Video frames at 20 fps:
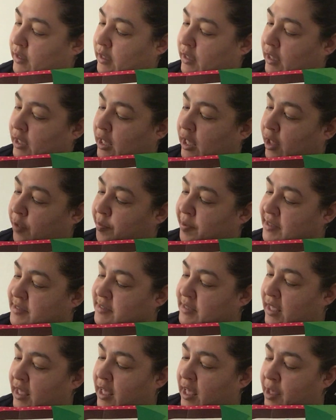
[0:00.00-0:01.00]
Help us
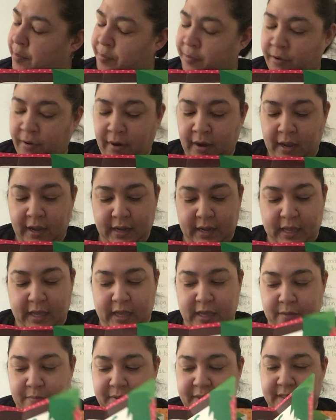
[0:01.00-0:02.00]
up, cried
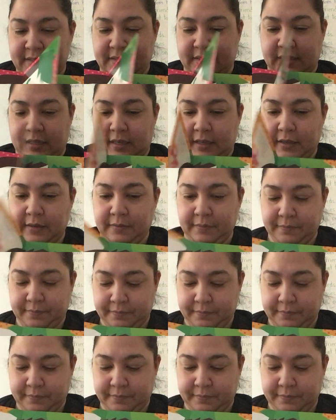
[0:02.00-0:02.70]
ABC.